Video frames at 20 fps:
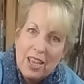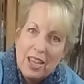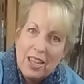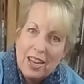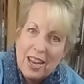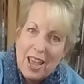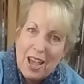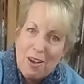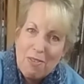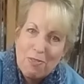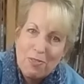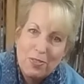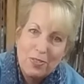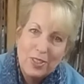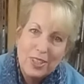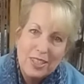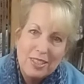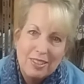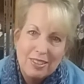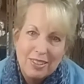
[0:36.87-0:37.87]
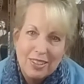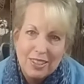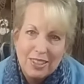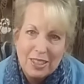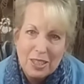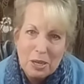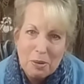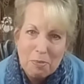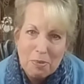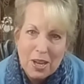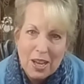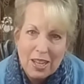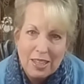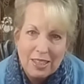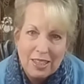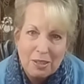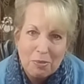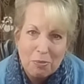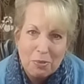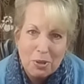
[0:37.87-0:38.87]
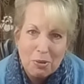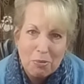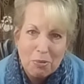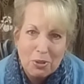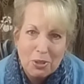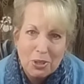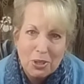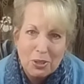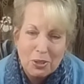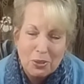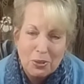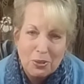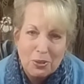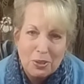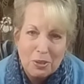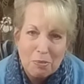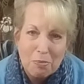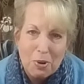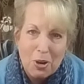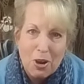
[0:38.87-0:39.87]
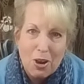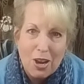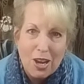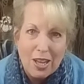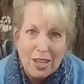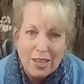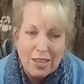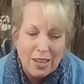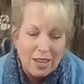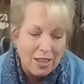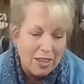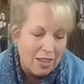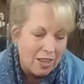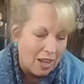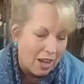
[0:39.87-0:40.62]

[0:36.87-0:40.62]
and have fleece on them and then we will glue them on.